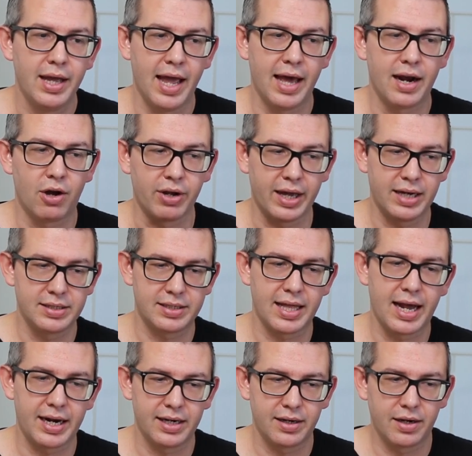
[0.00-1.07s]
And I'll get into
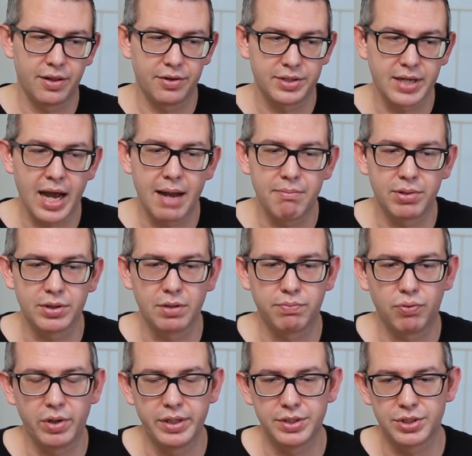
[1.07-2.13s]
that at another time, but the
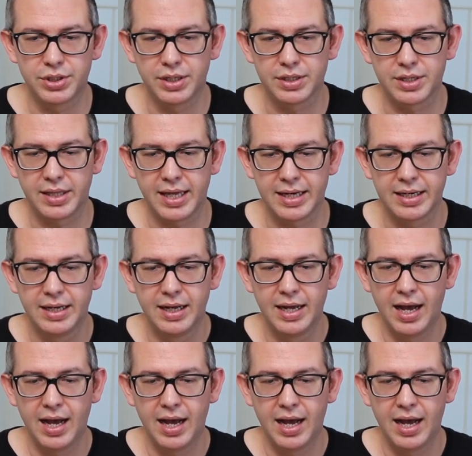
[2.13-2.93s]
point is just that